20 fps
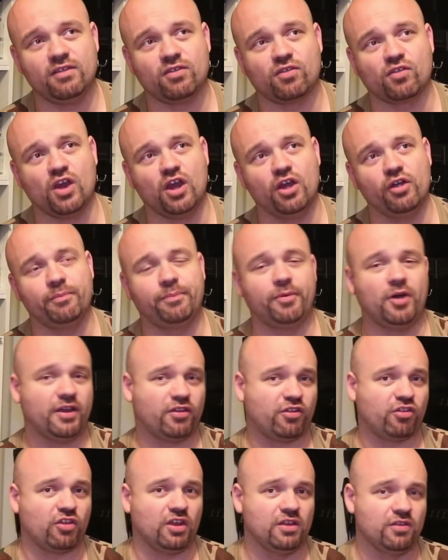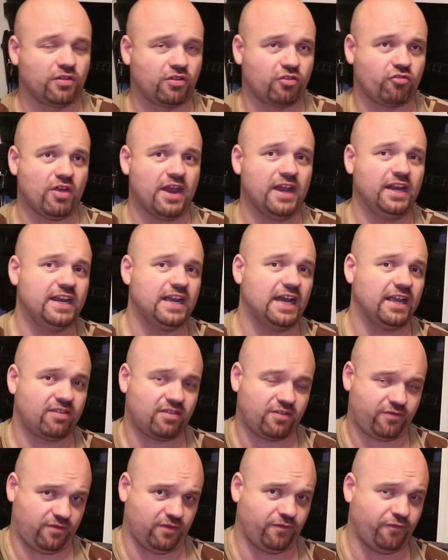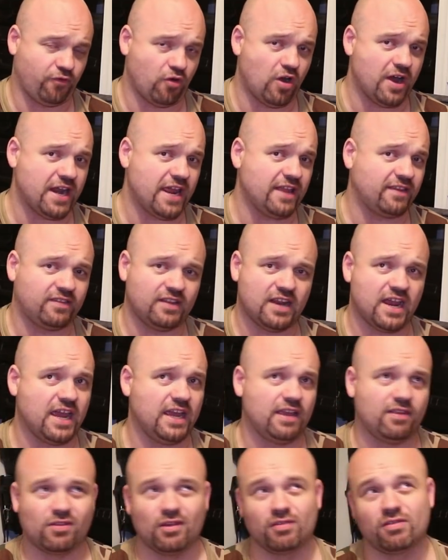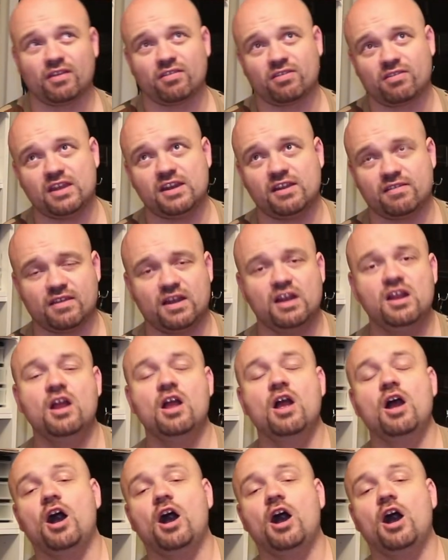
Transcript: So in Australia, it's Friday today, so it's like Saturday, Sunday.